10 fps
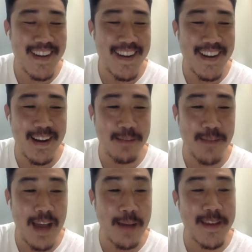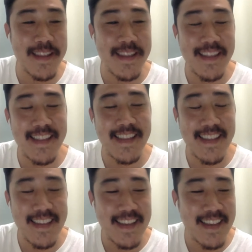I mean,
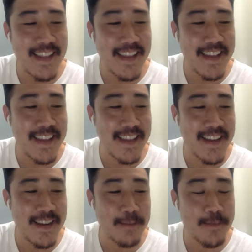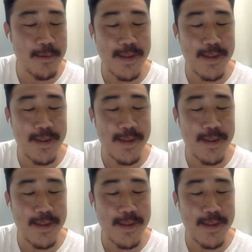like in a